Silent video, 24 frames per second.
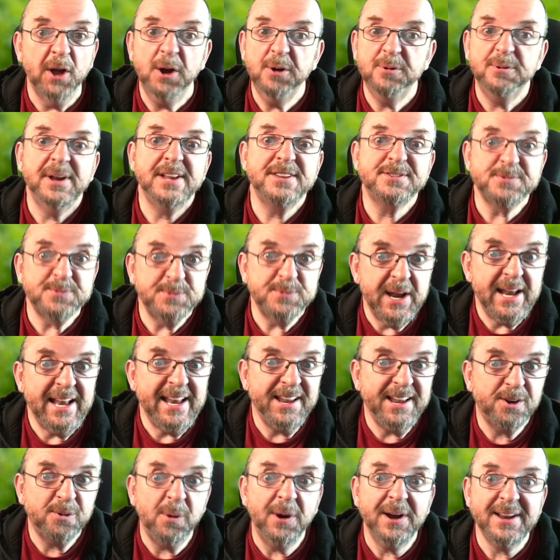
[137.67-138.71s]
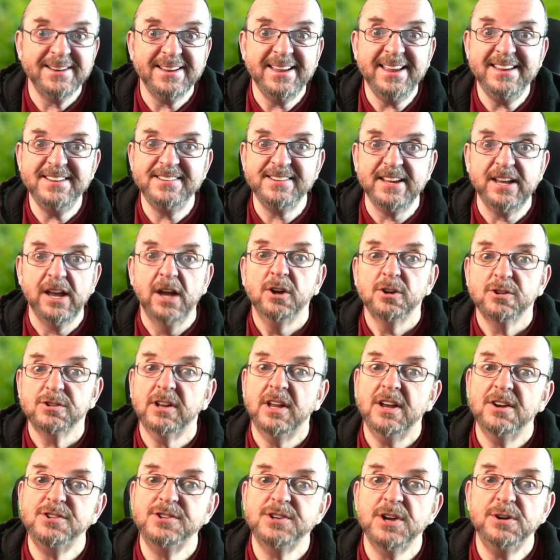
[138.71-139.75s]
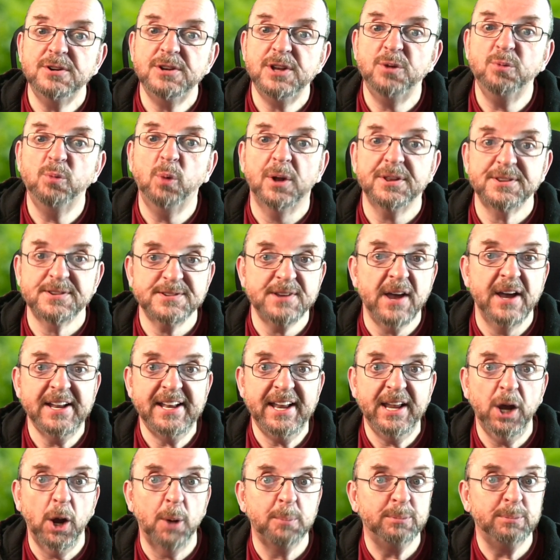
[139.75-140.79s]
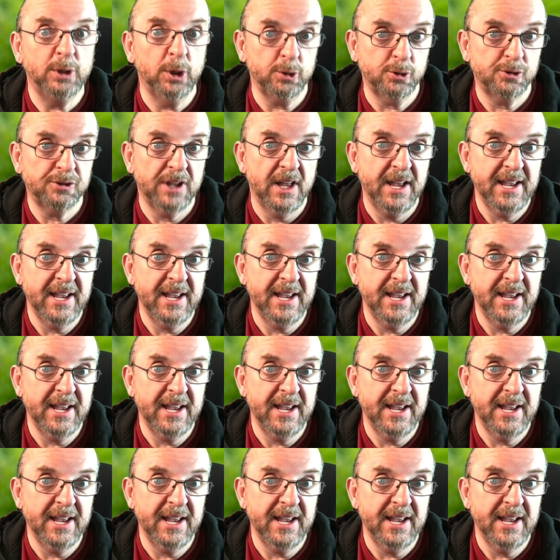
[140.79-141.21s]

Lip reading: No, it's really quite easy. Shall I show you what signing up looks